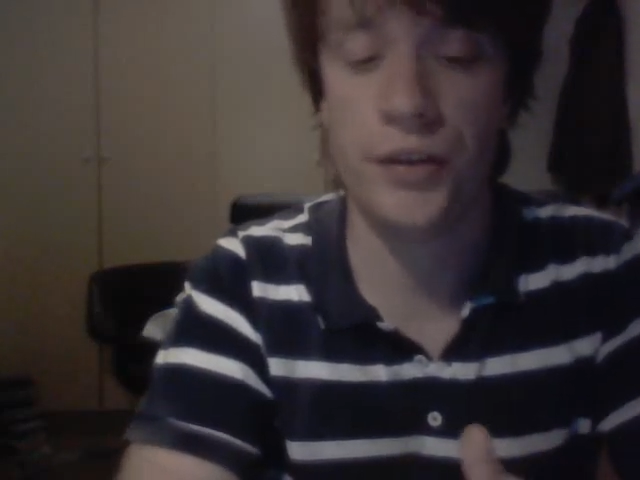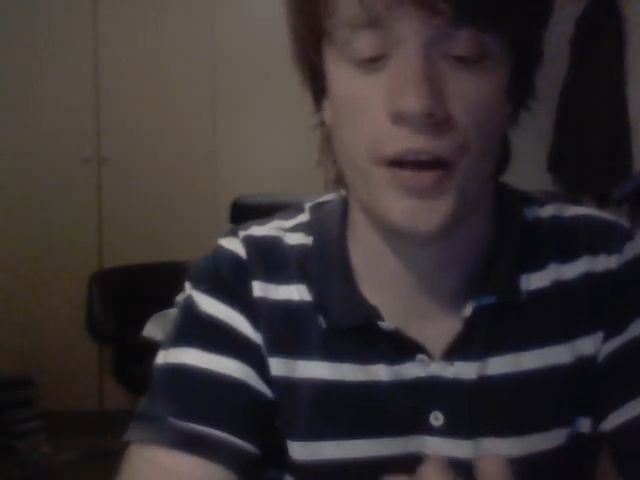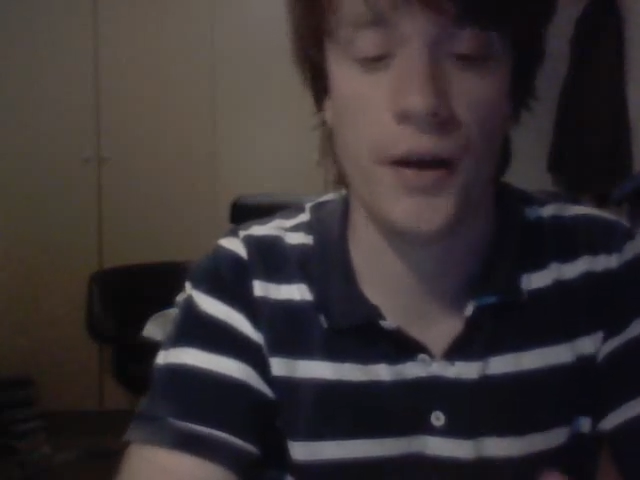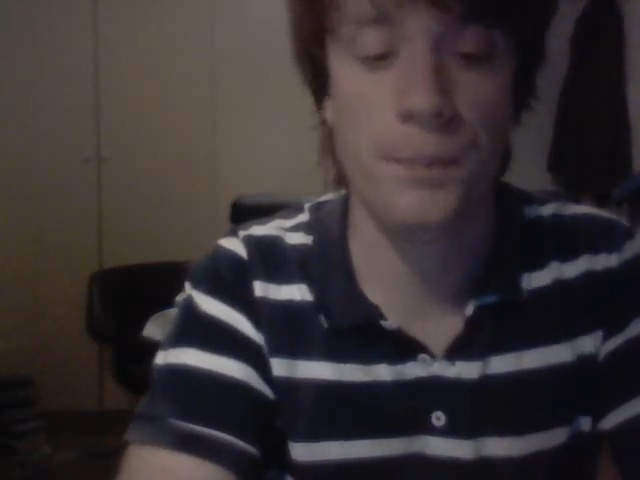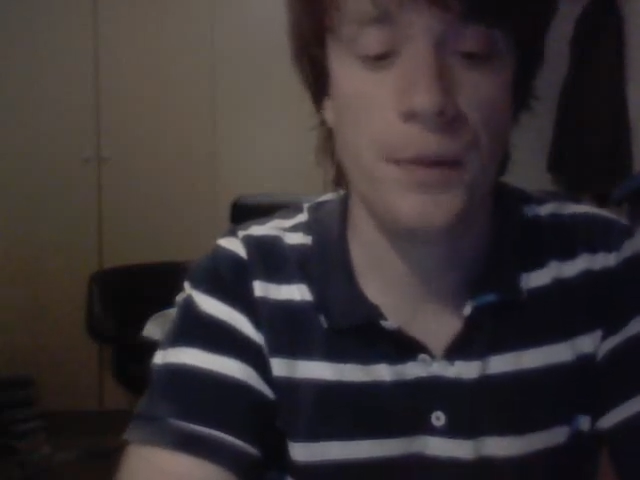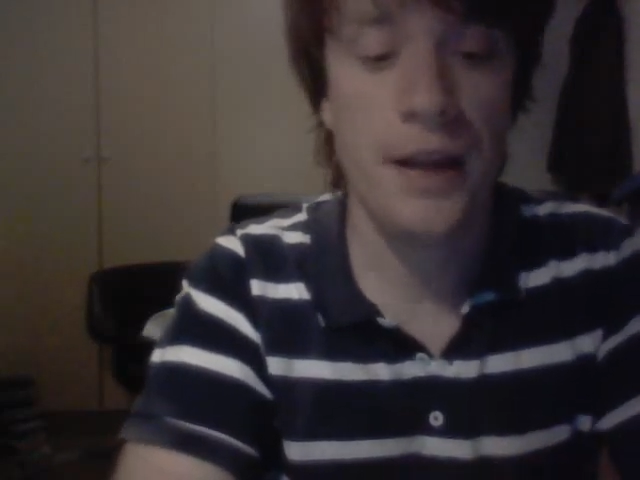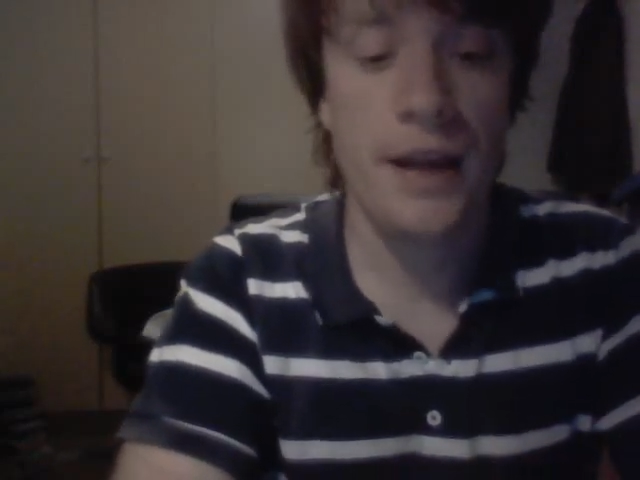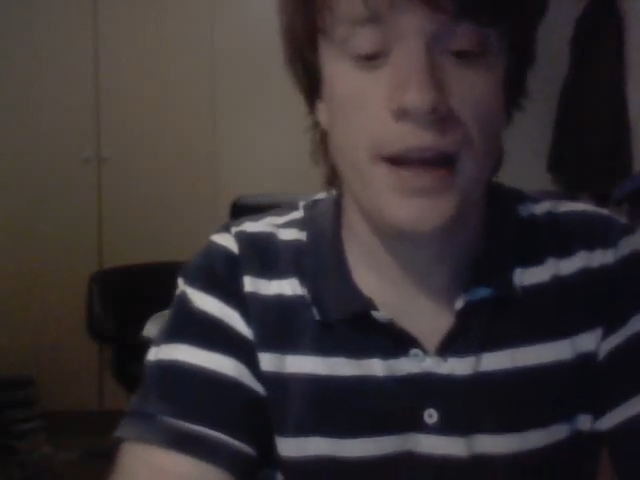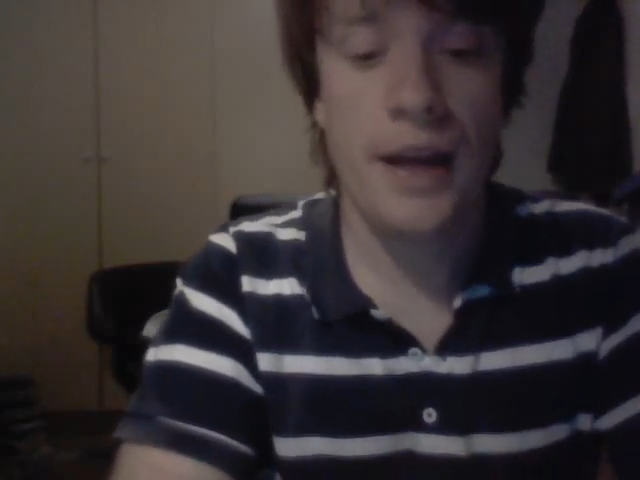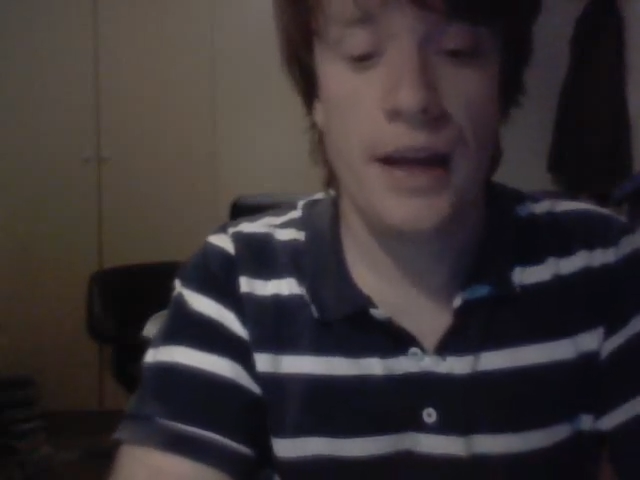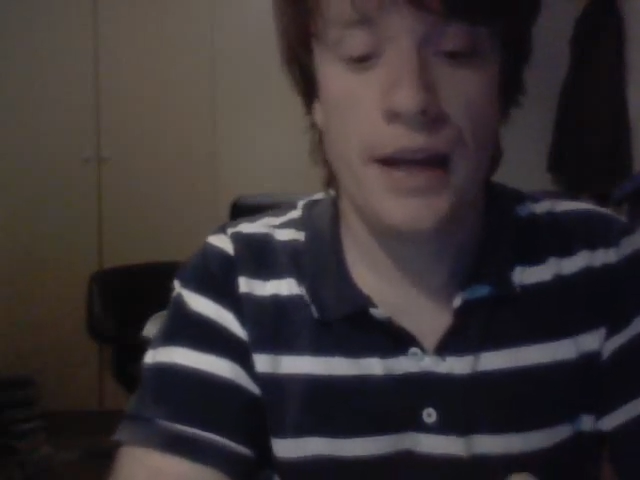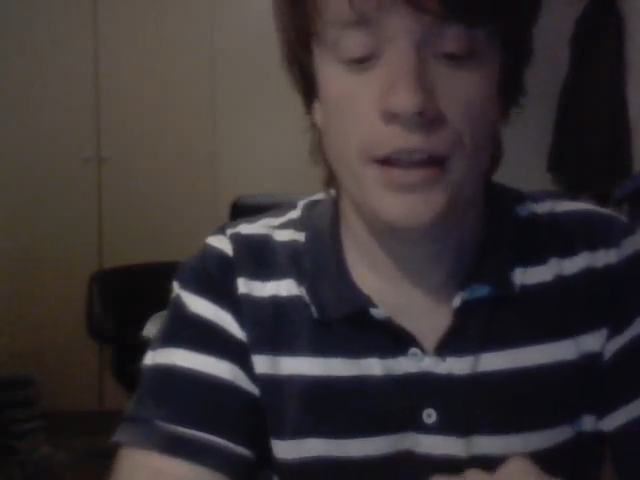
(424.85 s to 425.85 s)
So
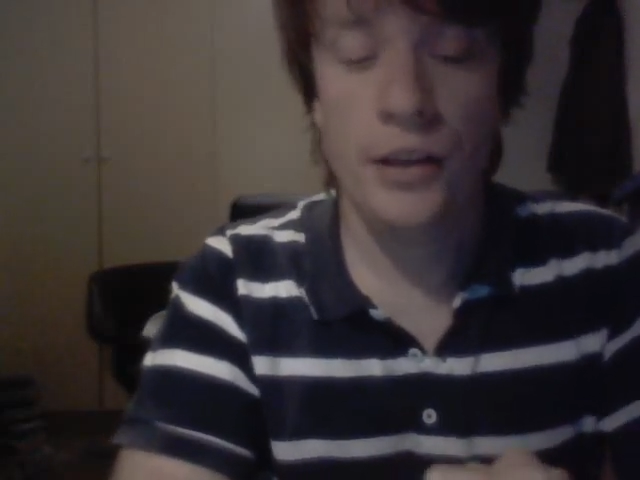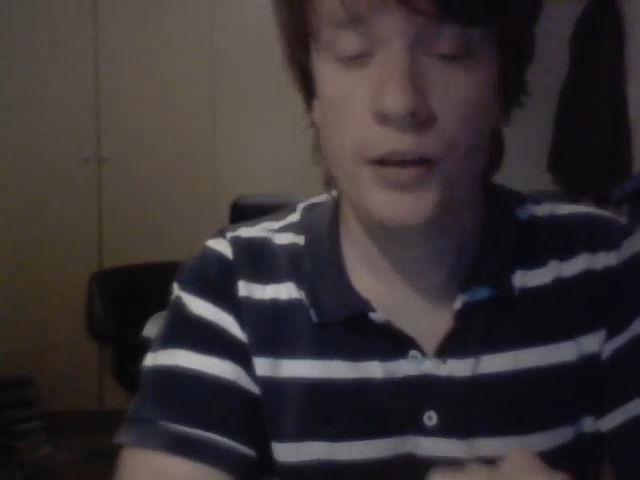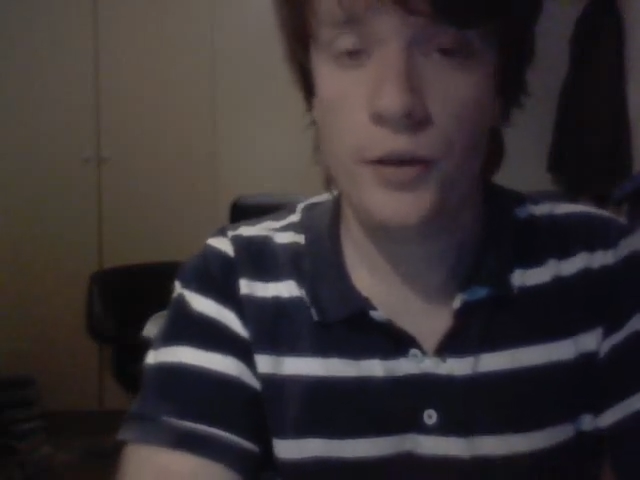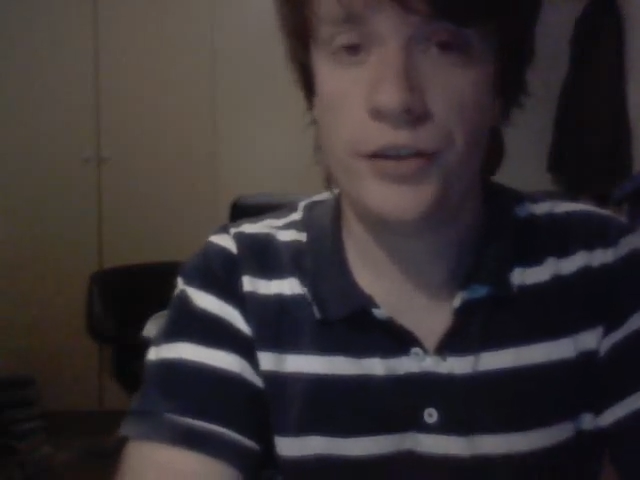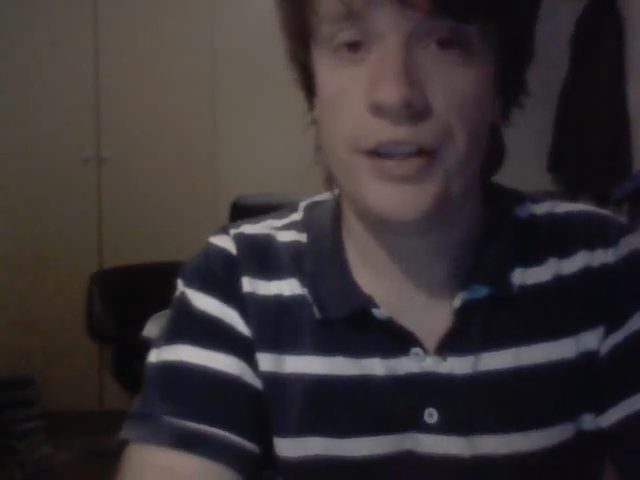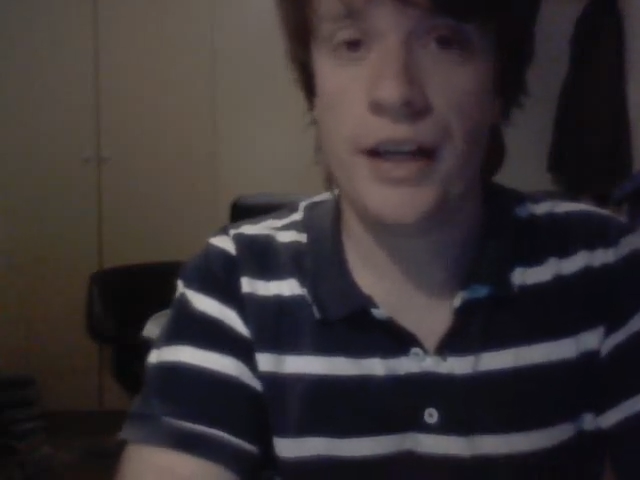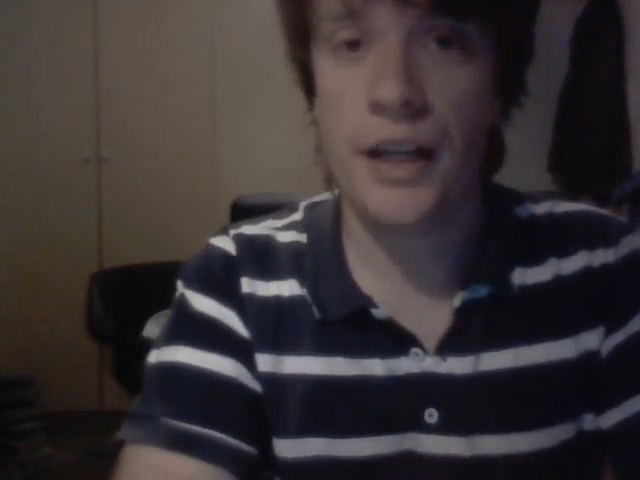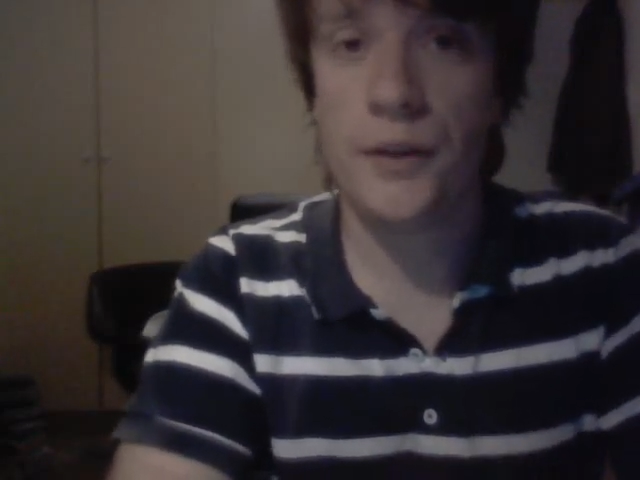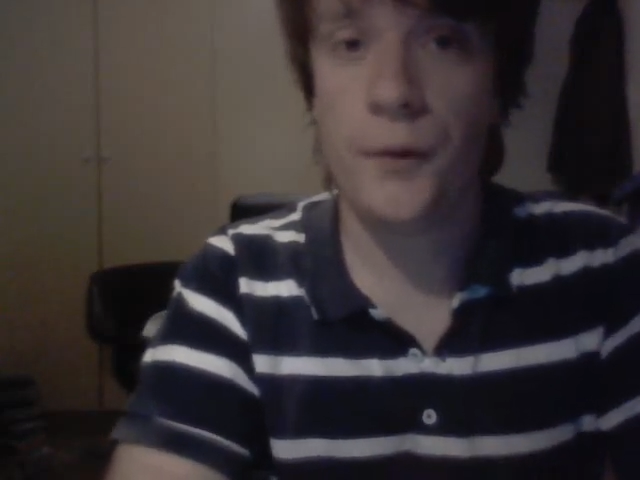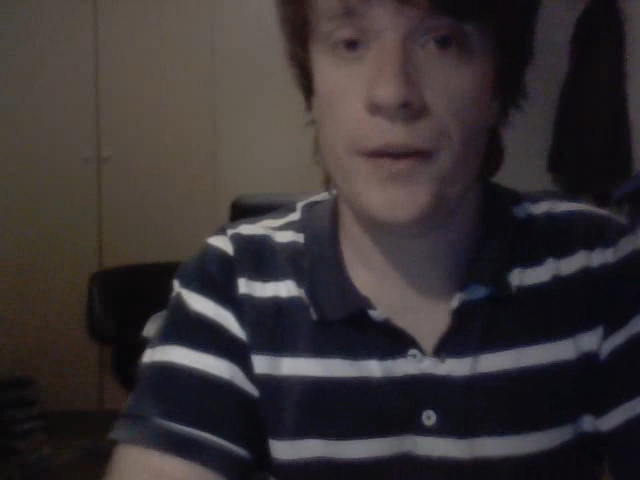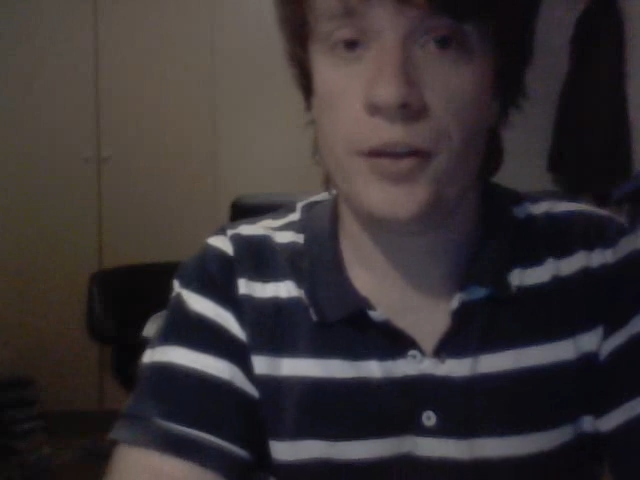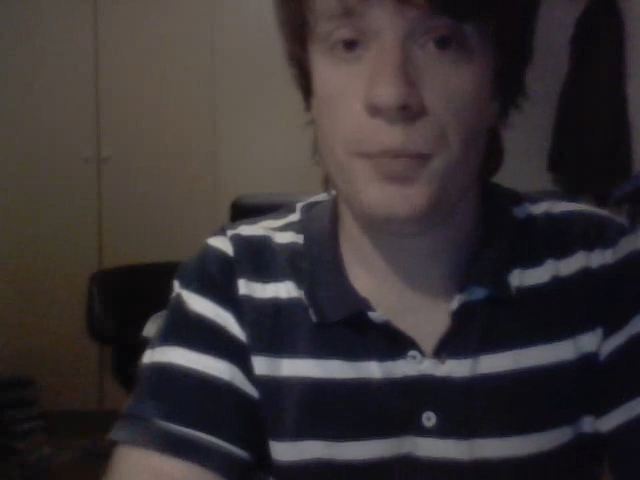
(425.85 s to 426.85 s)
2
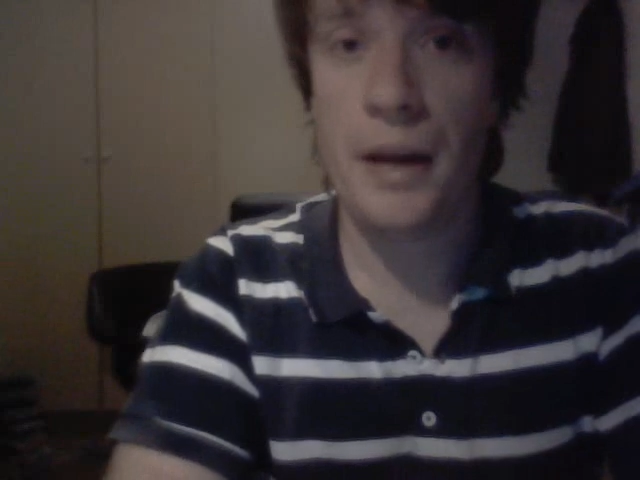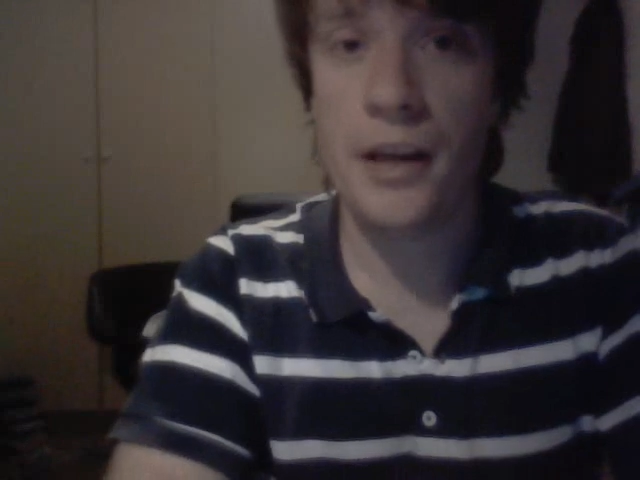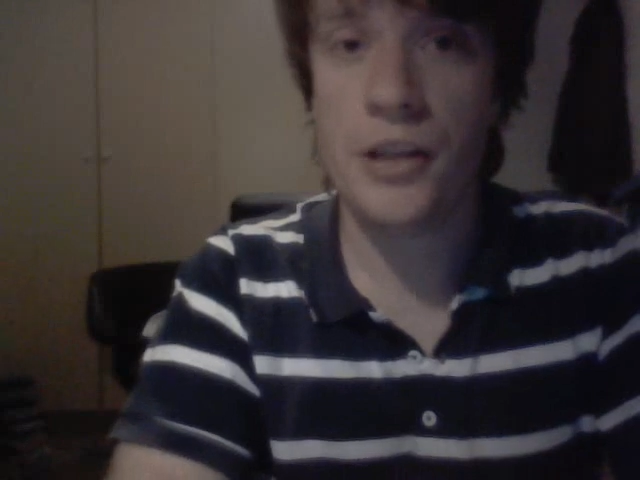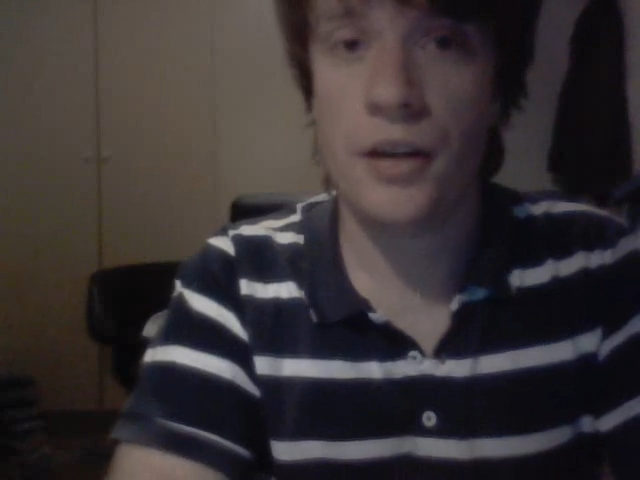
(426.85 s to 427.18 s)
stars for the Spanish